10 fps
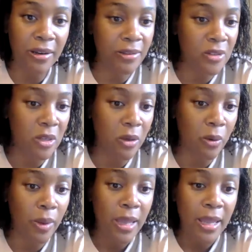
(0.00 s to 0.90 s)
And
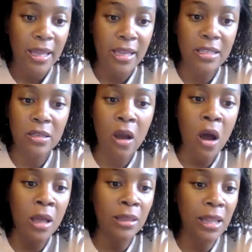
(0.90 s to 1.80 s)
so it's an
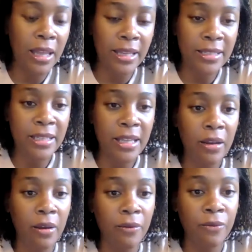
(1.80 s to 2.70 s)
online set
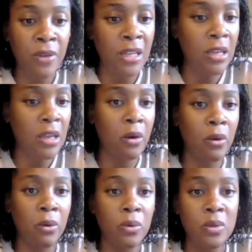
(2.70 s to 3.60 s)
of
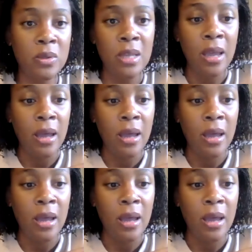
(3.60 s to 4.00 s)
videos